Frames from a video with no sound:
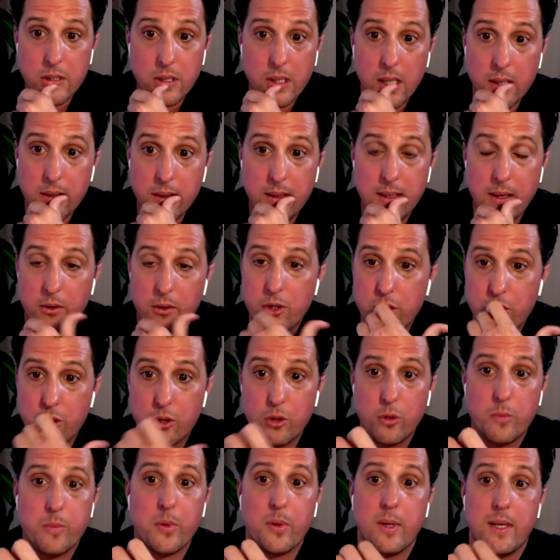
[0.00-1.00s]
They're
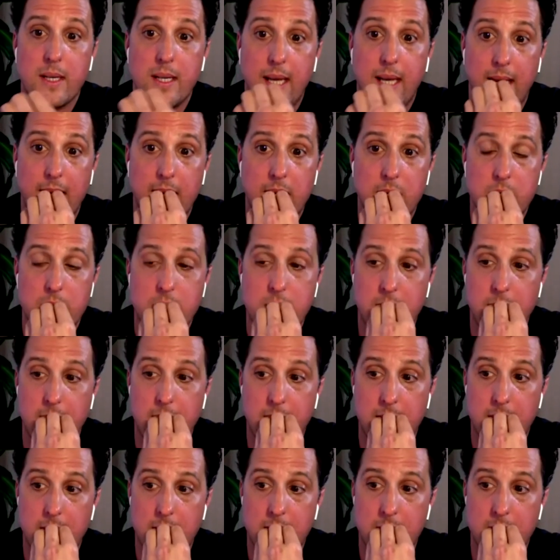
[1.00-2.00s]
super engaged
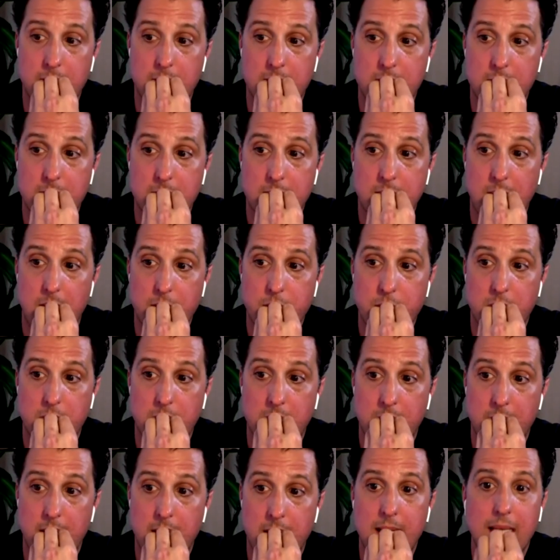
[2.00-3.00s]
in the
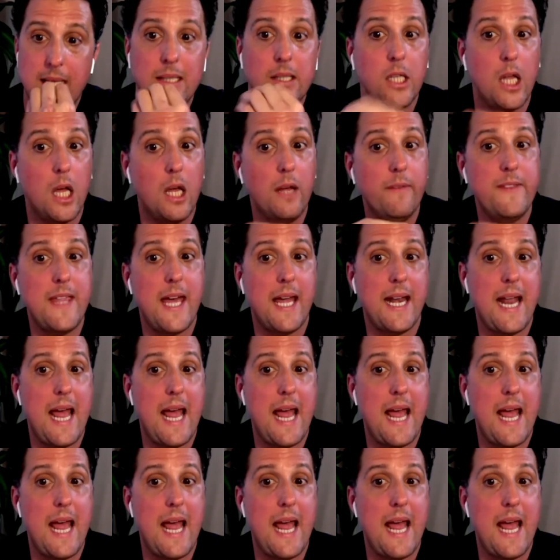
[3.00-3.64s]
discussion, and they love that